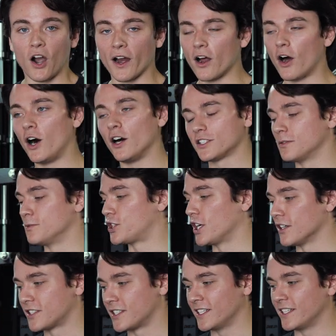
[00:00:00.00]
All right, awesome,
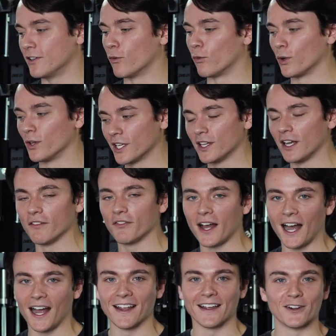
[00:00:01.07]
Chelsea. Really love
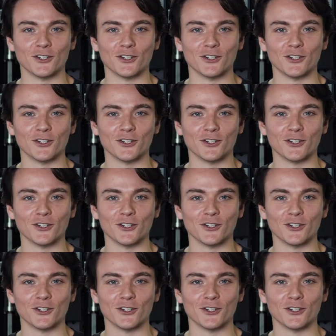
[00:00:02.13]
the high